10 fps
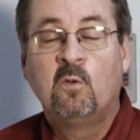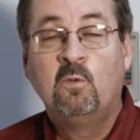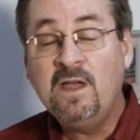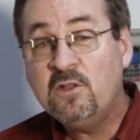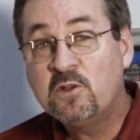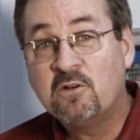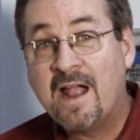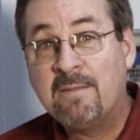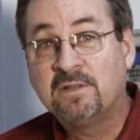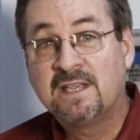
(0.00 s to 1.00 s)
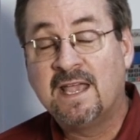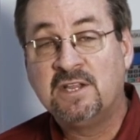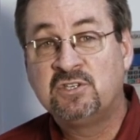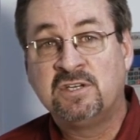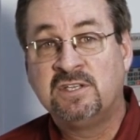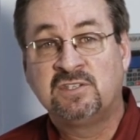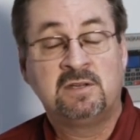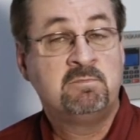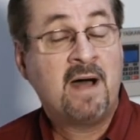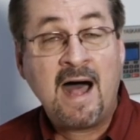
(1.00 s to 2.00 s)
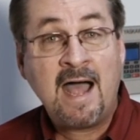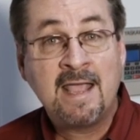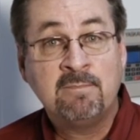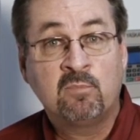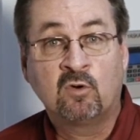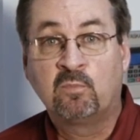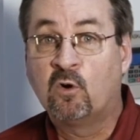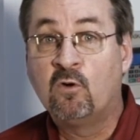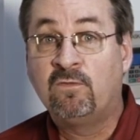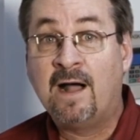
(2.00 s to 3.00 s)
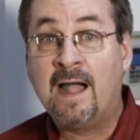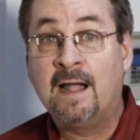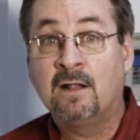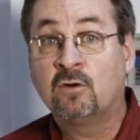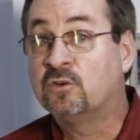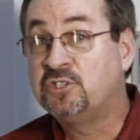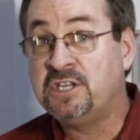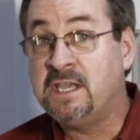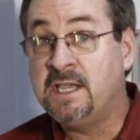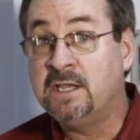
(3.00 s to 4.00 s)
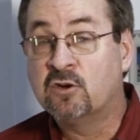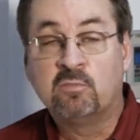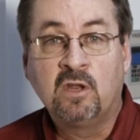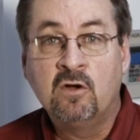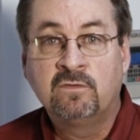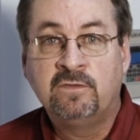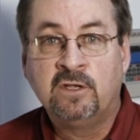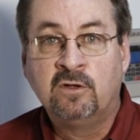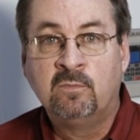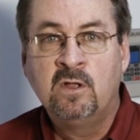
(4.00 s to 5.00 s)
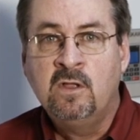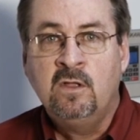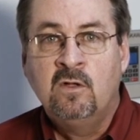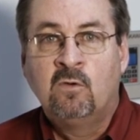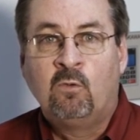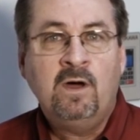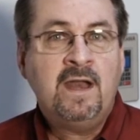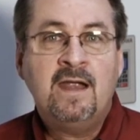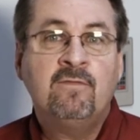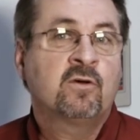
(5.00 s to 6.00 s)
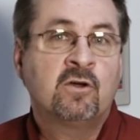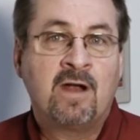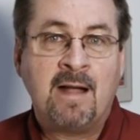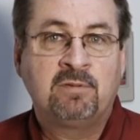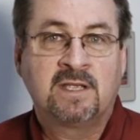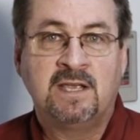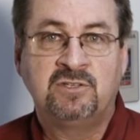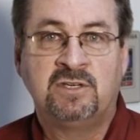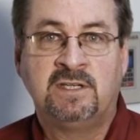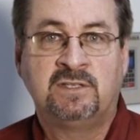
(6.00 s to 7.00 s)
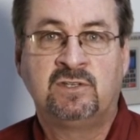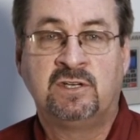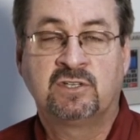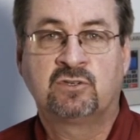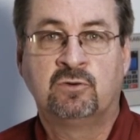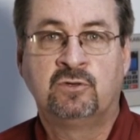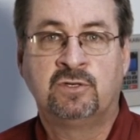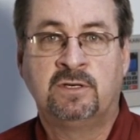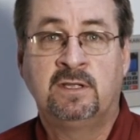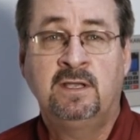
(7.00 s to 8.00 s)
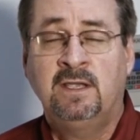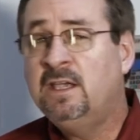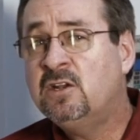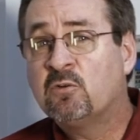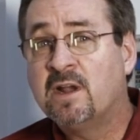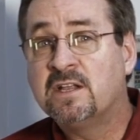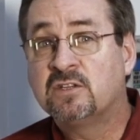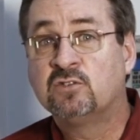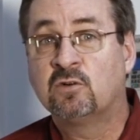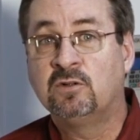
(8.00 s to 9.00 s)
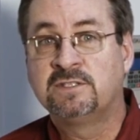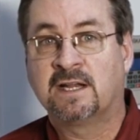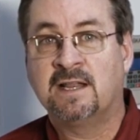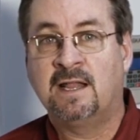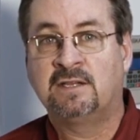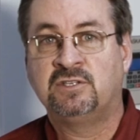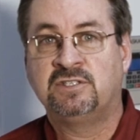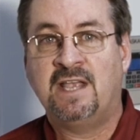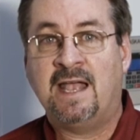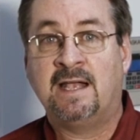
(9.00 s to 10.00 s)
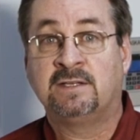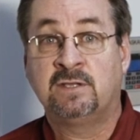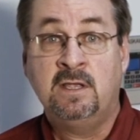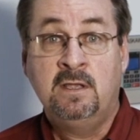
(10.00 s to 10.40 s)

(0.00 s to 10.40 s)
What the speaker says: Whether your application is in pipe or profile or sheet or blown film, whatever your application is in extrusion, Integrated Control Technologies has